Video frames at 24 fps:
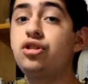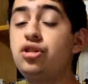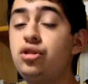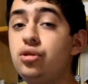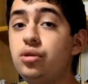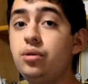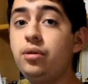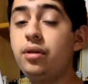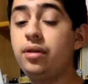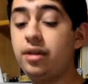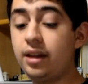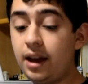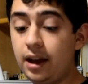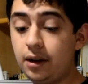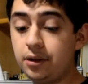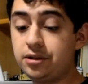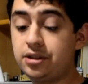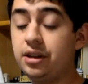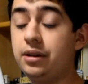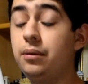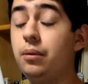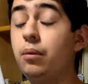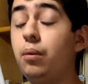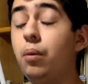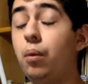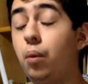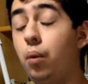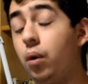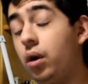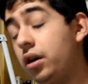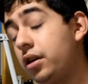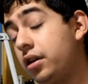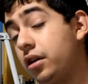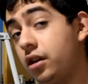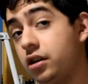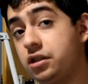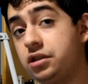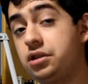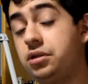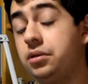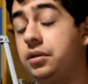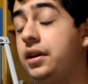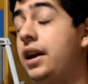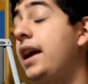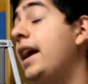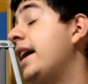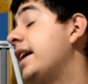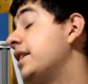
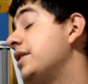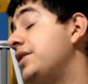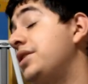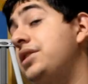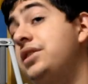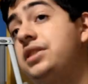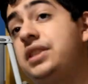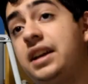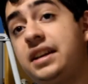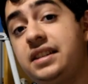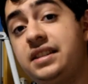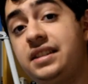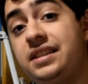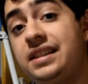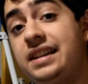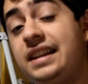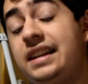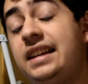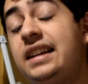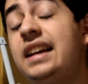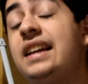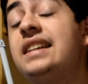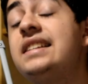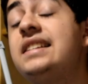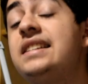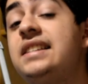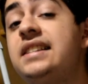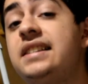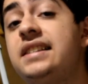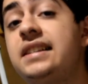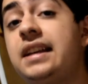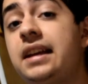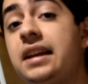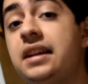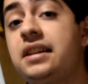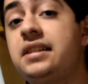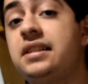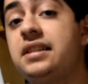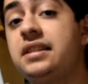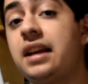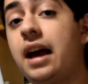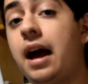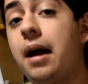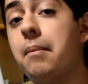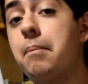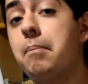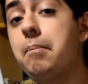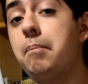2,166
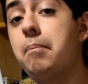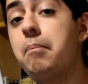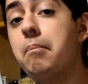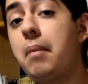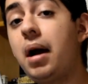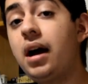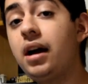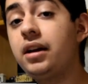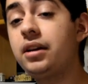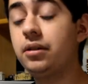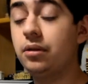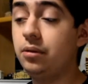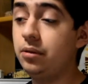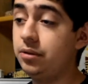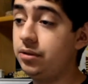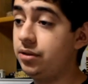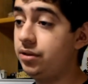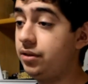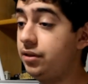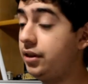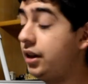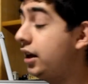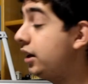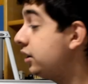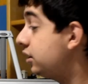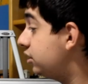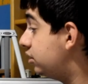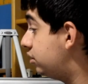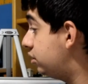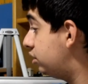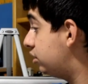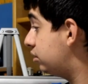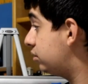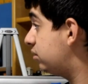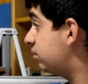miles. That's